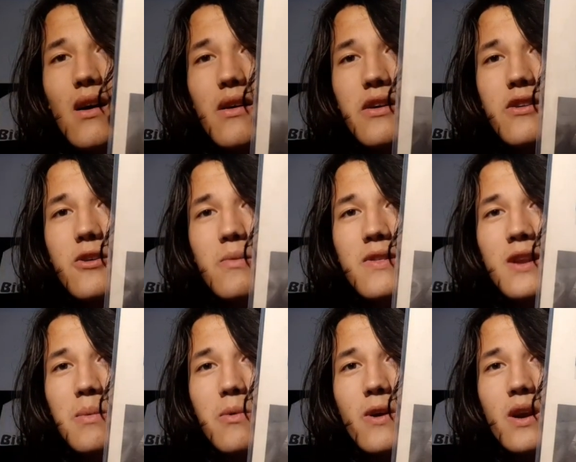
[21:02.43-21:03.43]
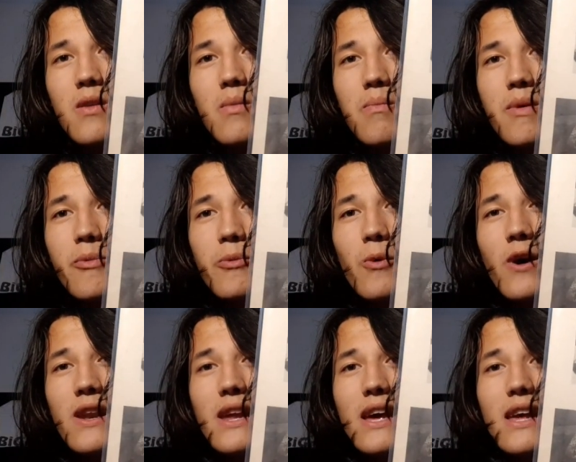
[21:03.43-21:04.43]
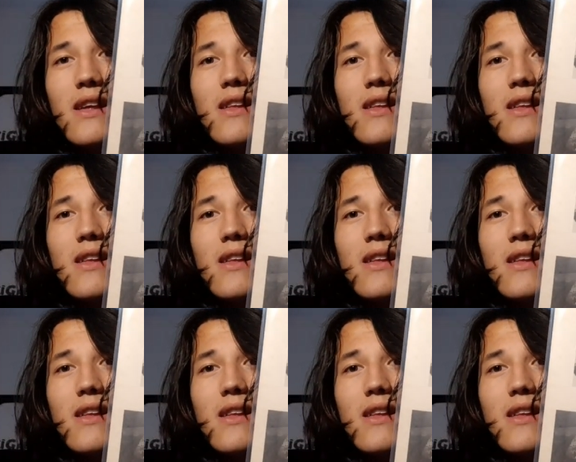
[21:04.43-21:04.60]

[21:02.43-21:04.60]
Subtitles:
Could do with an upgrade maybe one day,